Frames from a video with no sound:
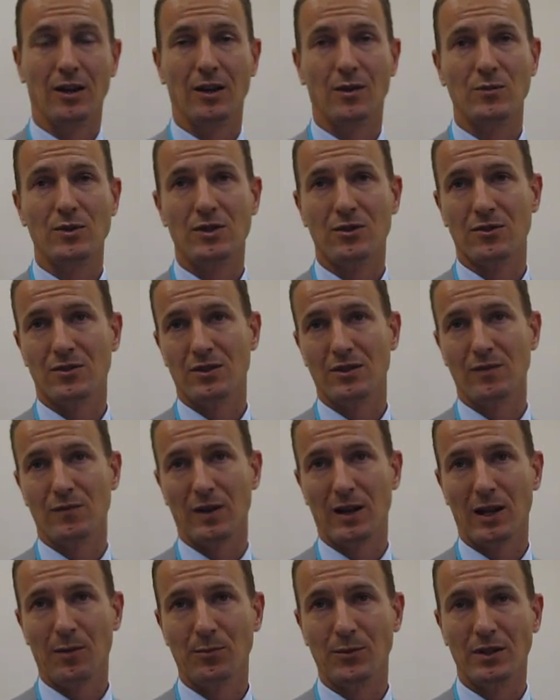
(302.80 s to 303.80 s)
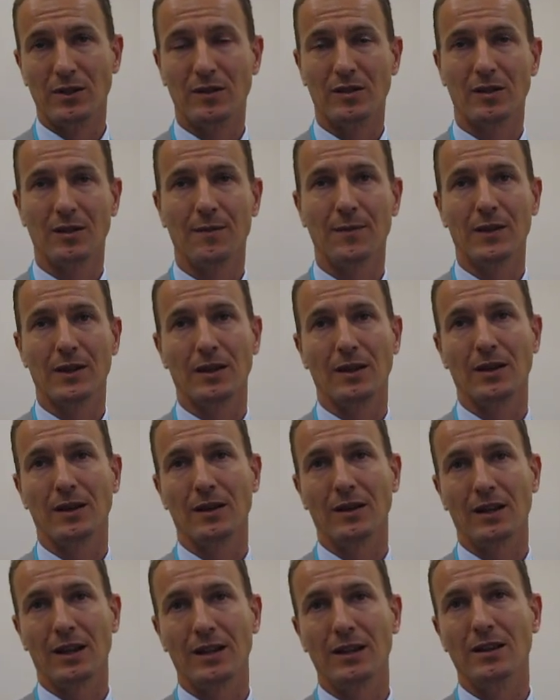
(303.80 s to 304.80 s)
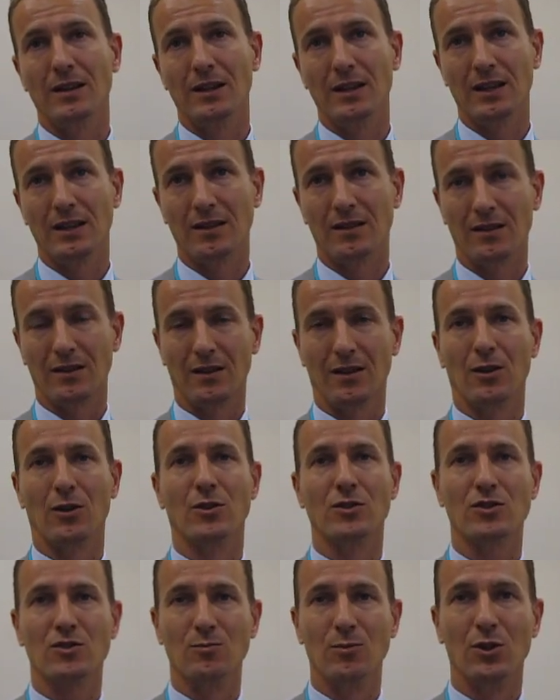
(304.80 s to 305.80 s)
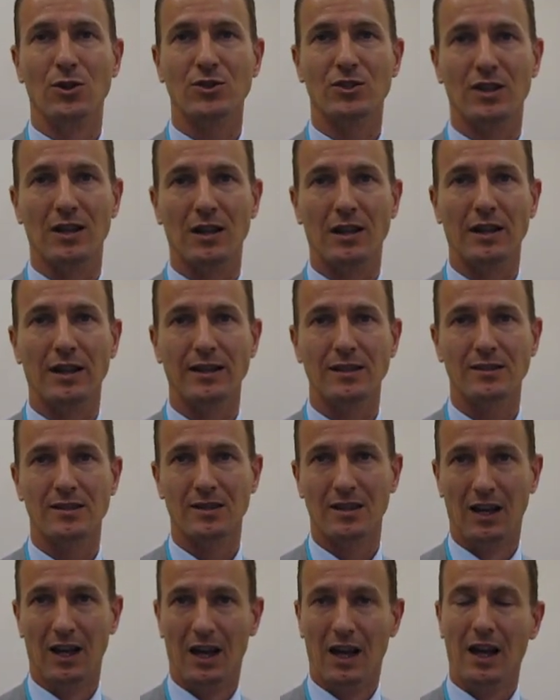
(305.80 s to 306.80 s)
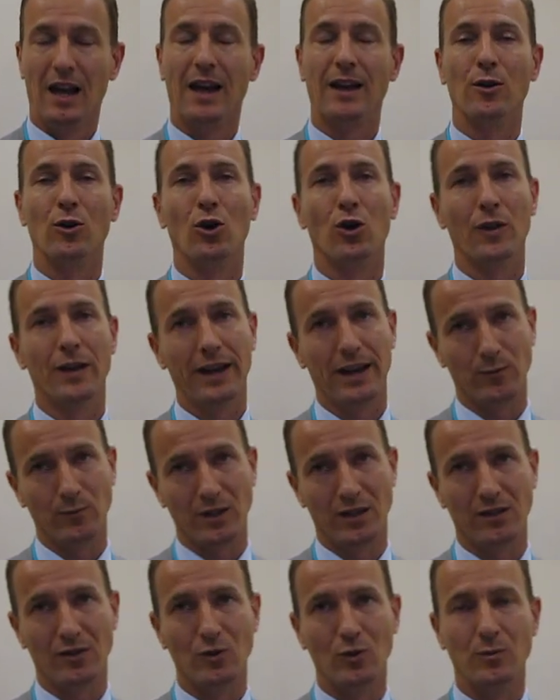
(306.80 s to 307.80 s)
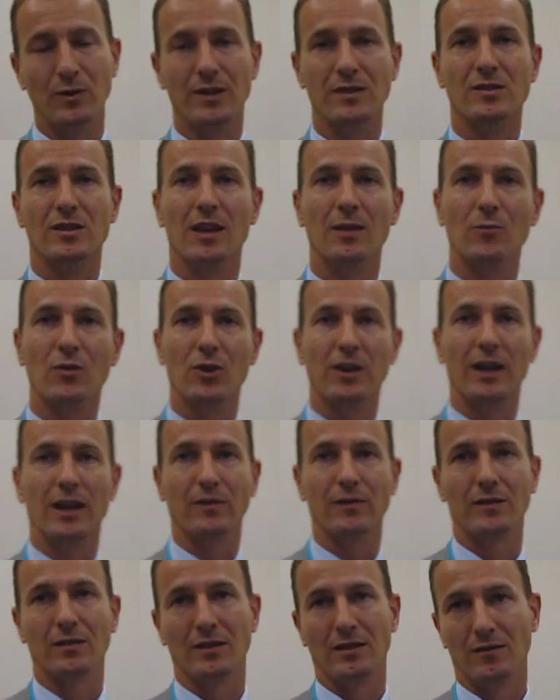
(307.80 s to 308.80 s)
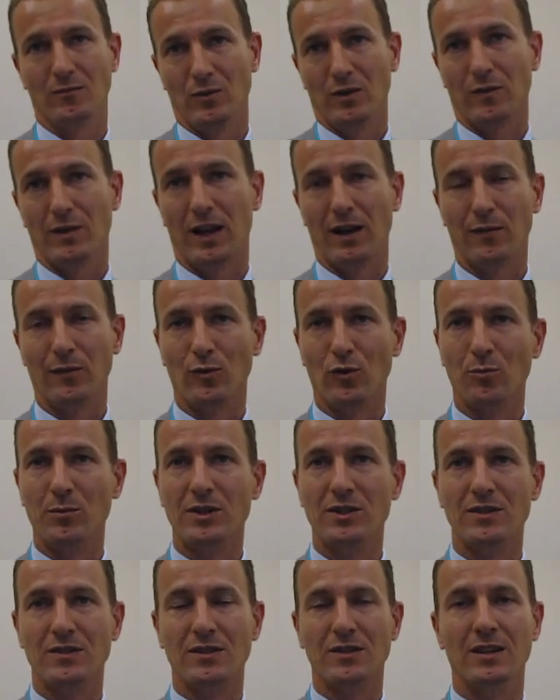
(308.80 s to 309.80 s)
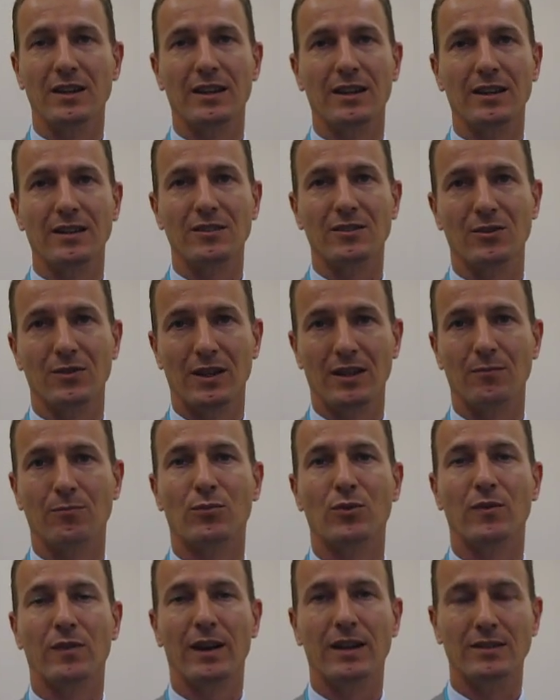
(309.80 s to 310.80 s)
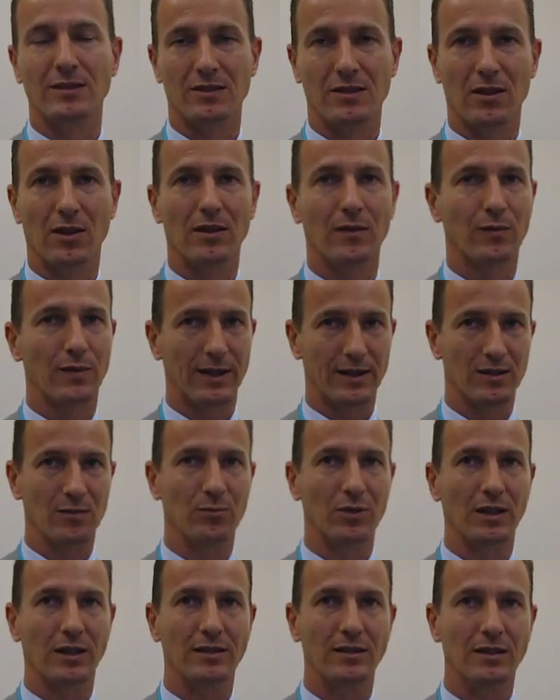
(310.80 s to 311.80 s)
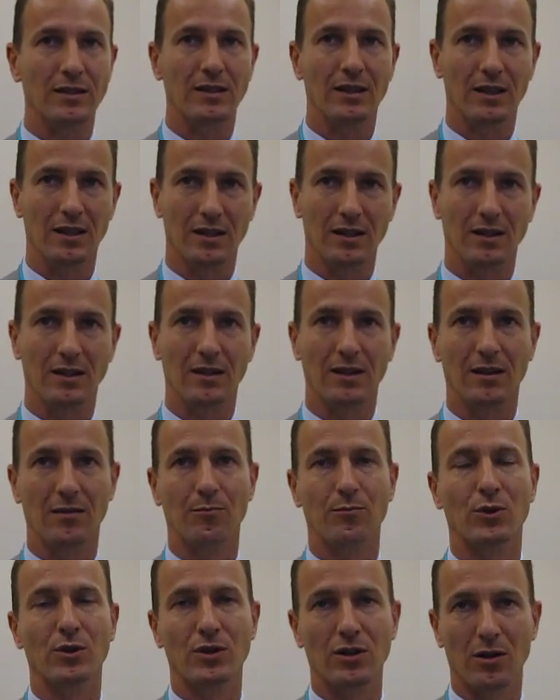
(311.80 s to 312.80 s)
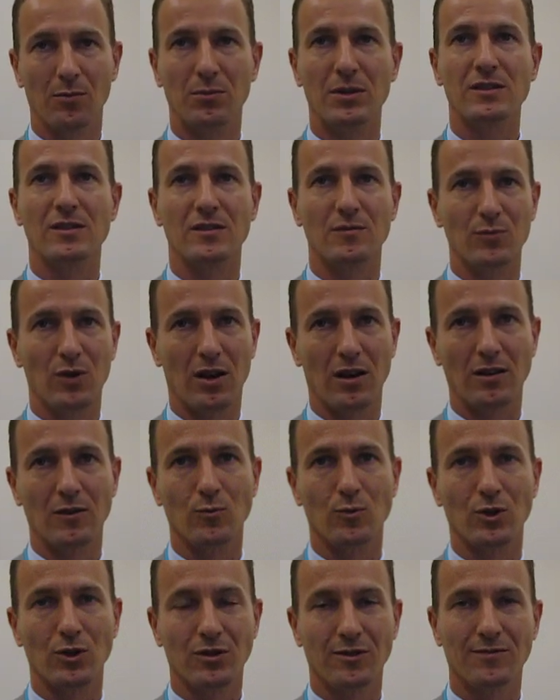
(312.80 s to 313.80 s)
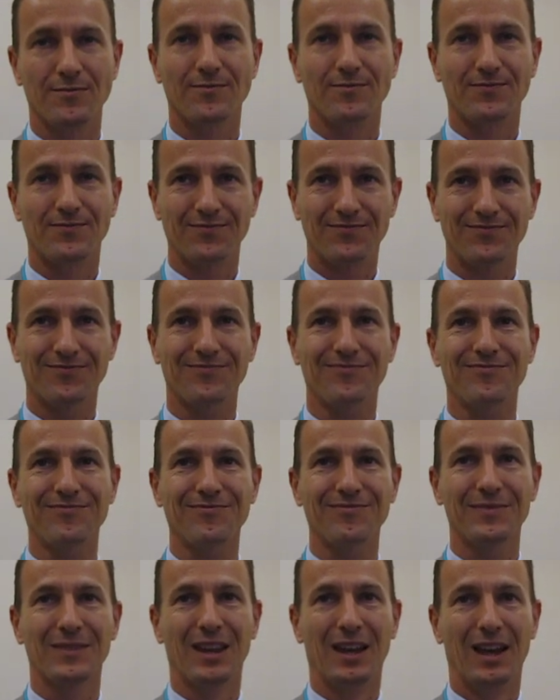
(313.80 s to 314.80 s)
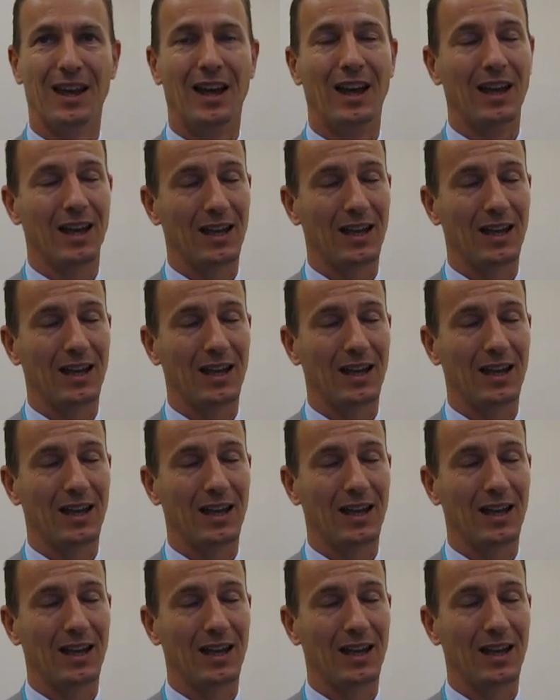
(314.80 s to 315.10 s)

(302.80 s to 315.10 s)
uh, research and development, uh, and in the end uh, launch small satellites. Right. And all that we can do with the same craft, and we fly four missions a day, so that provides us a lot of flexibility in yeah, putting our business model to work. Quick turnaround, a lot of